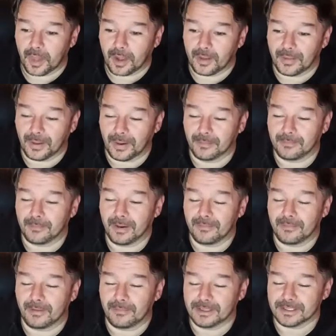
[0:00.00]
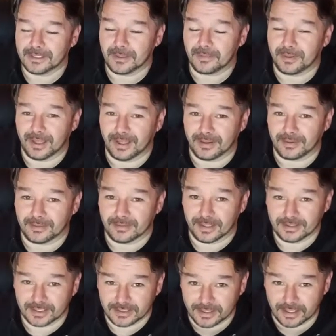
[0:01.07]
Now, my original plan, as I
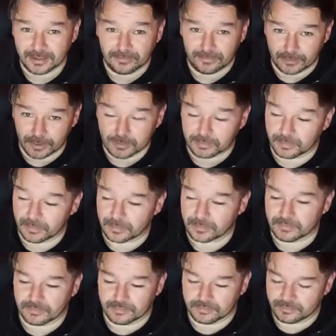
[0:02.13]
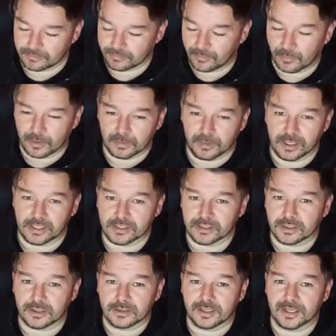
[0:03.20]
said, the first book, 400 pages,
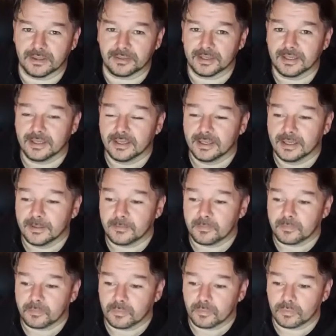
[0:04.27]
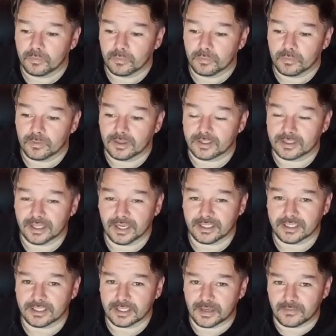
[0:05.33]
cut down. The sex
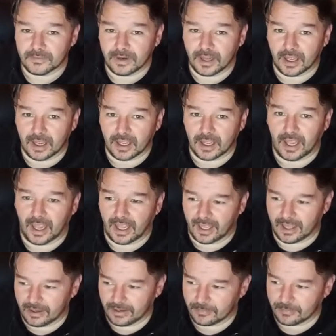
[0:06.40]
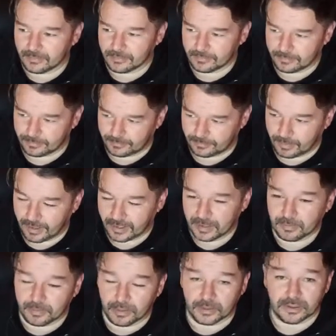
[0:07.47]
is never um, in the
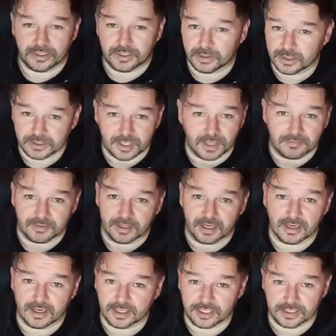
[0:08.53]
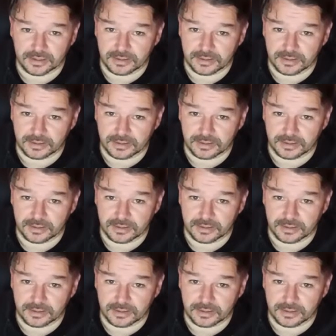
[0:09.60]
book just to have titillation.